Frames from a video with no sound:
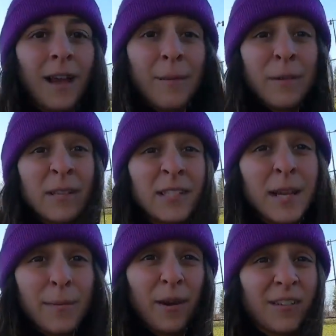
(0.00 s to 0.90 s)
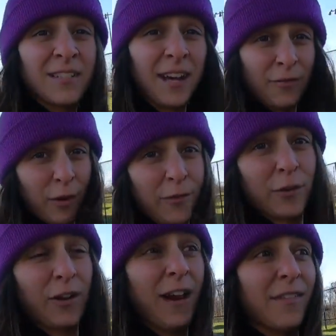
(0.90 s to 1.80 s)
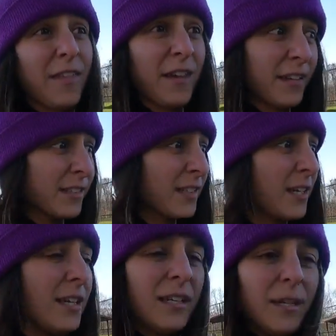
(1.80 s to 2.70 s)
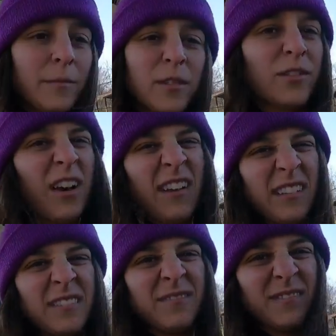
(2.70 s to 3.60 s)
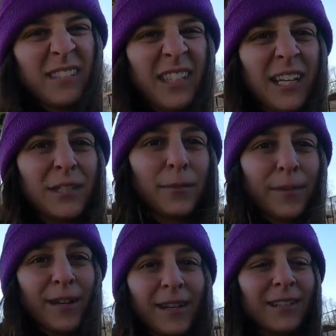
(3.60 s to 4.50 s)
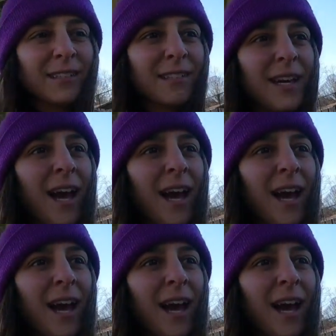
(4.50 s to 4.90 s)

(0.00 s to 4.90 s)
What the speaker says: I've been to skate parks that have rougher ground than this. This ground, not super nice.